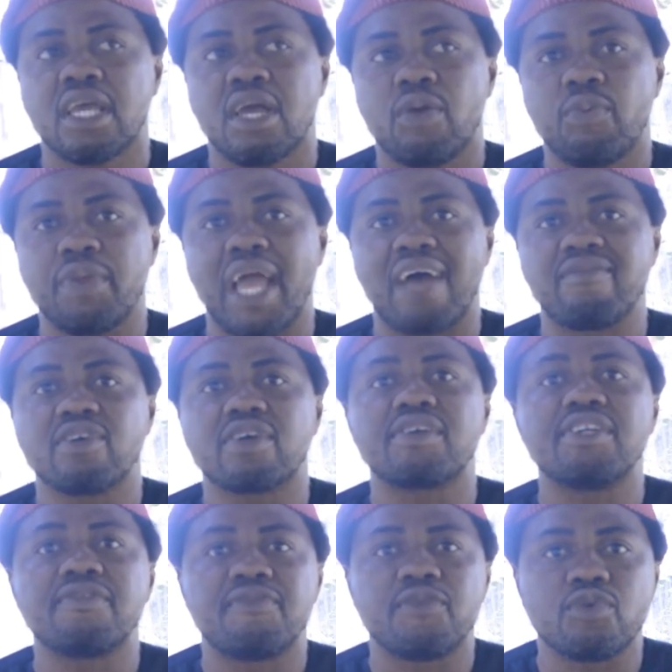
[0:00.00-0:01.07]
We have a
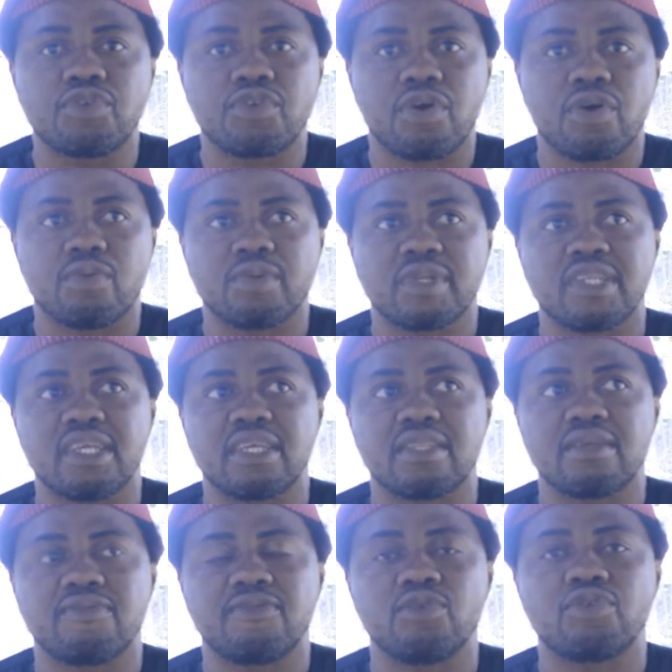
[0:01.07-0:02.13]
green future. We say
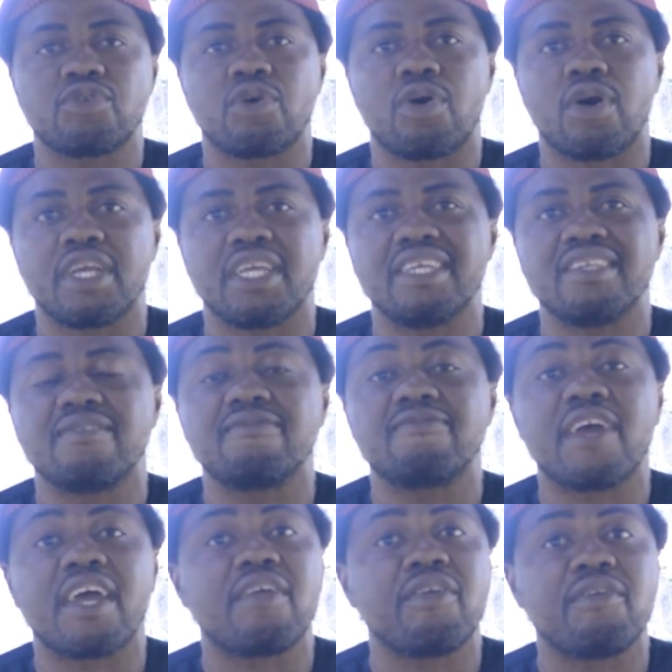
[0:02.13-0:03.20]
the future is
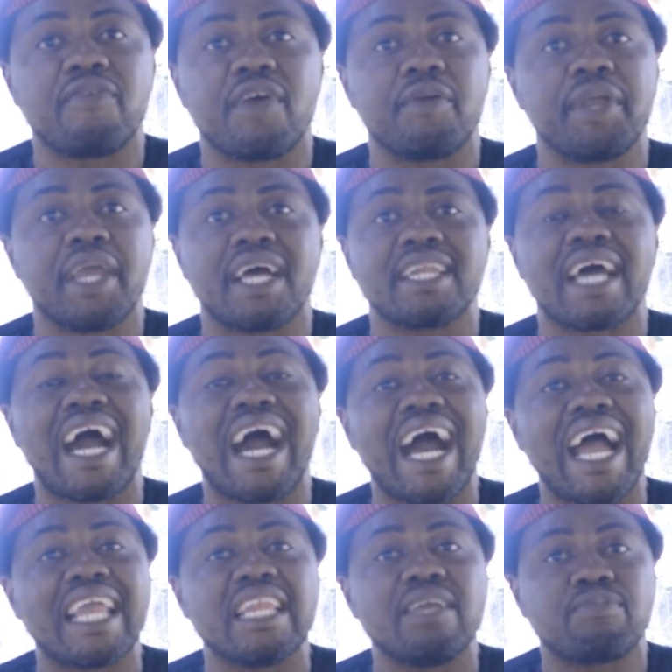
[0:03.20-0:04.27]
very, very and
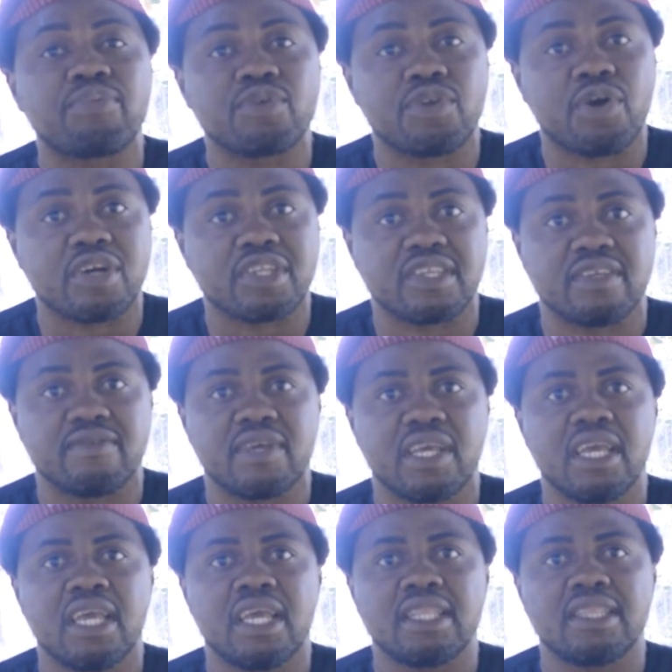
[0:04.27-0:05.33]
highly productive.
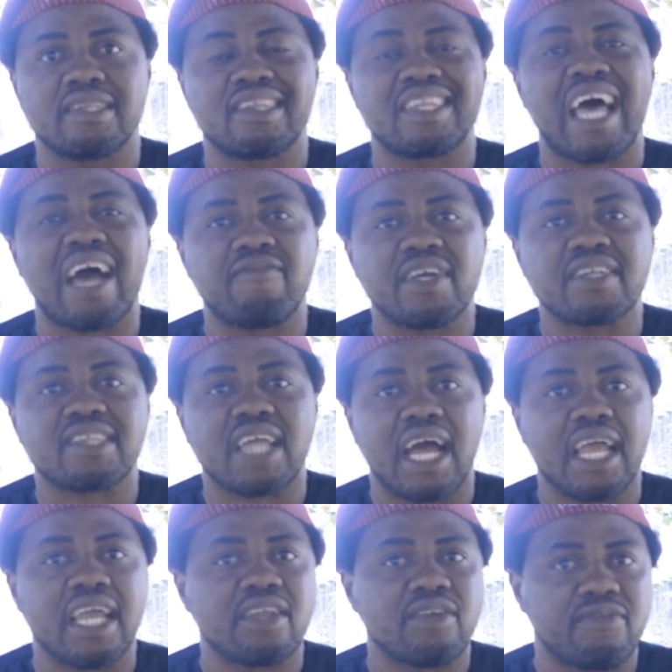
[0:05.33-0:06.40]
There's an harvest
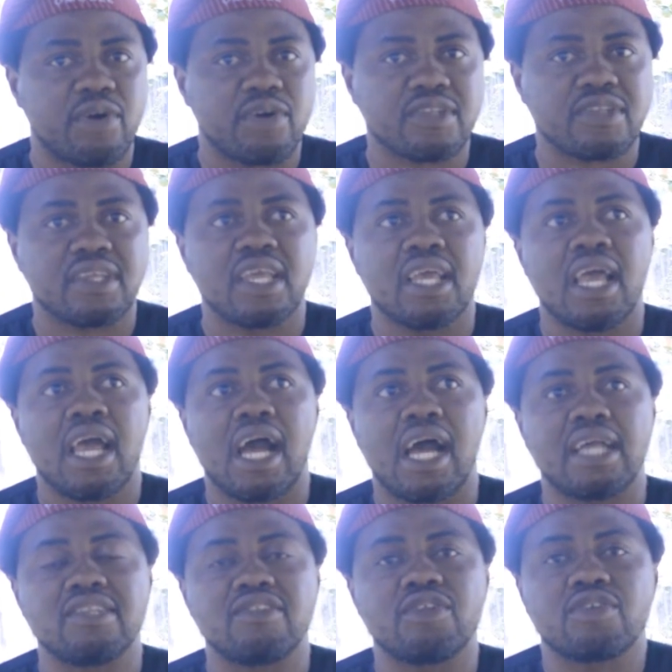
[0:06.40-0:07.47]
ahead of us,
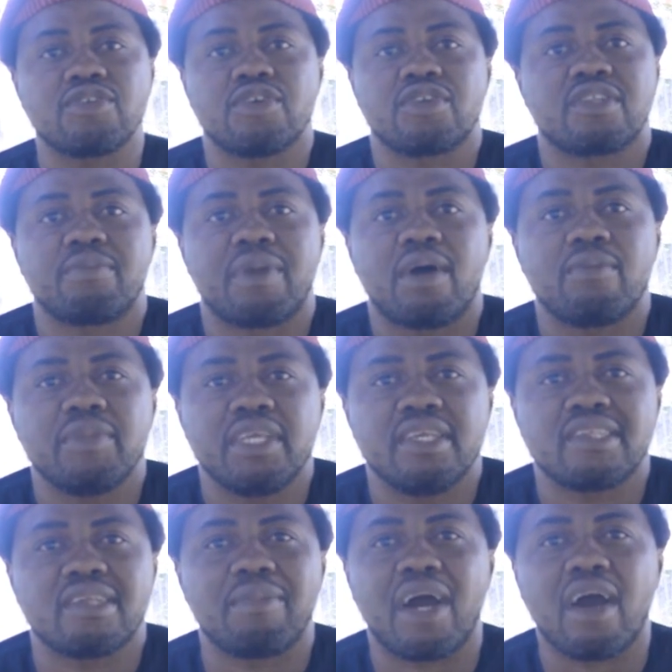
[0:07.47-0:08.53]
and it's not just about me,
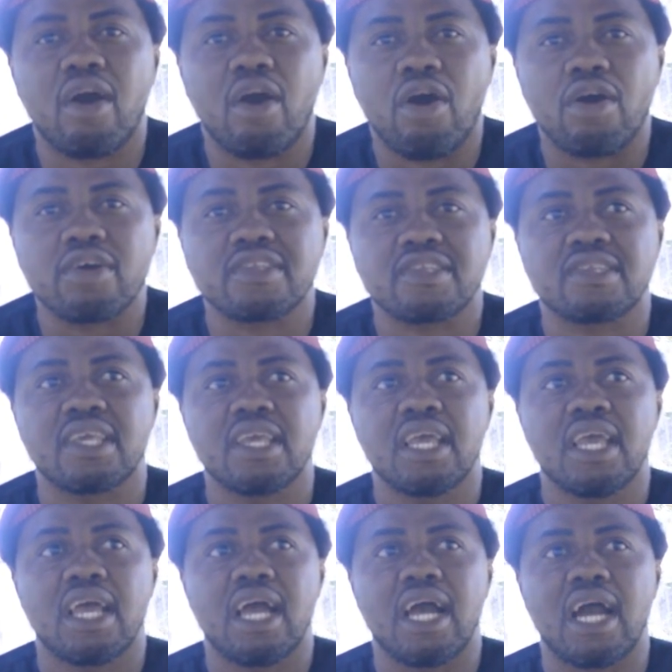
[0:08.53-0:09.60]
it's about us.
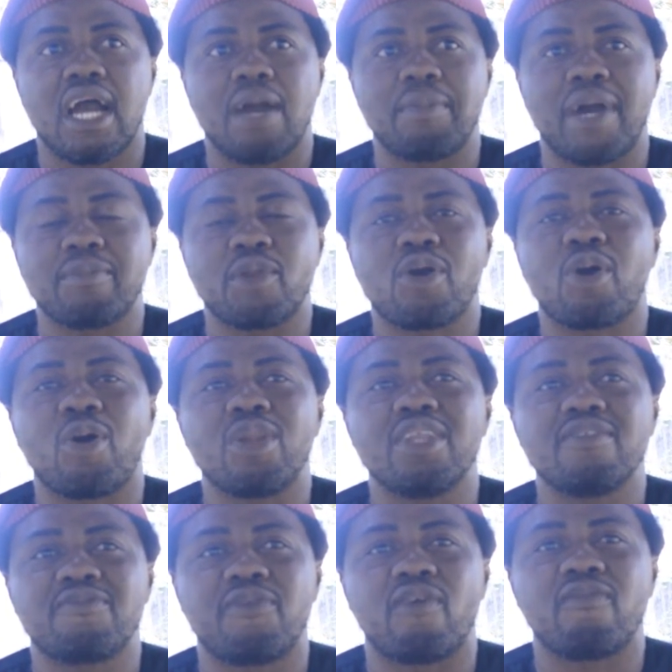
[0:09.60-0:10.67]
I'm not
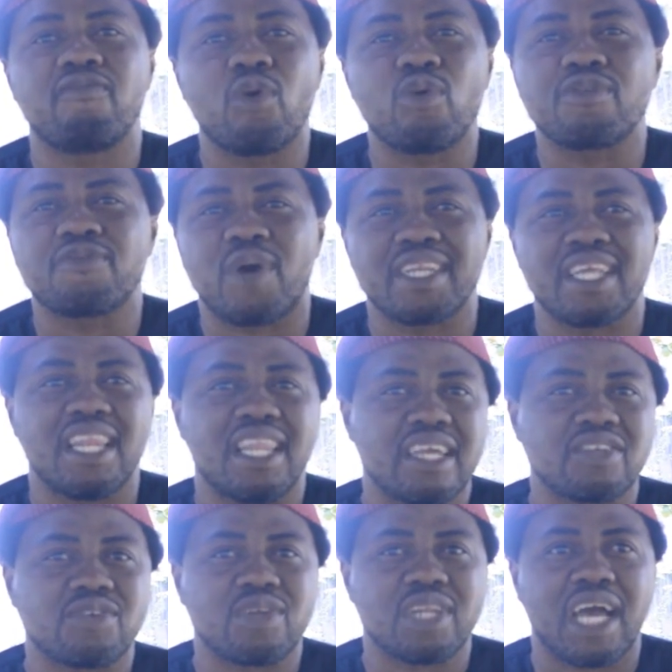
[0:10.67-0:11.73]
calling for vote for an
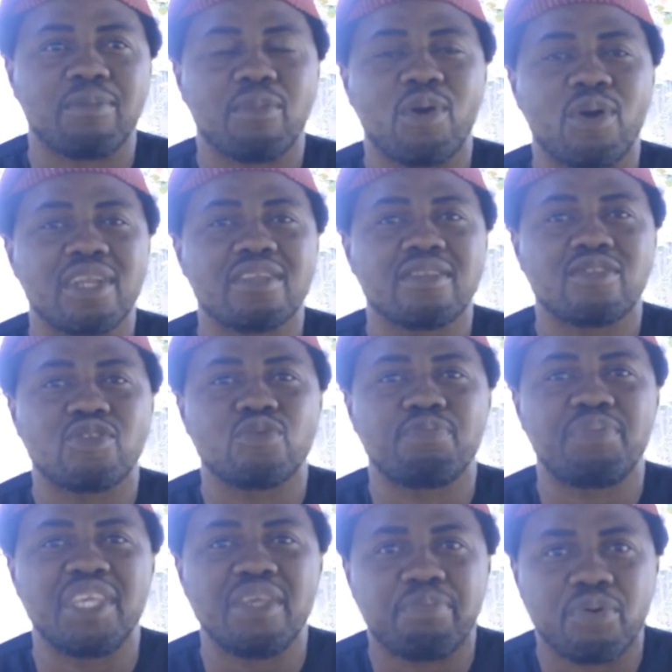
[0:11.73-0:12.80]
election. I'm calling to
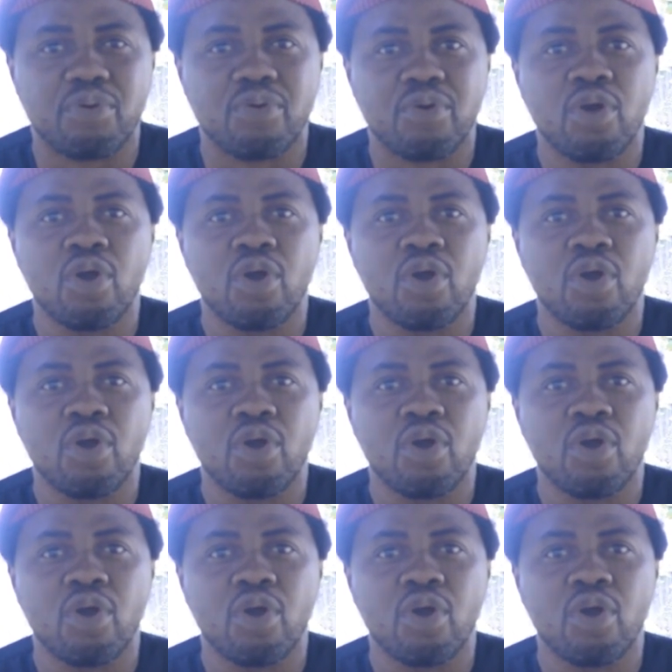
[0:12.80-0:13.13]
people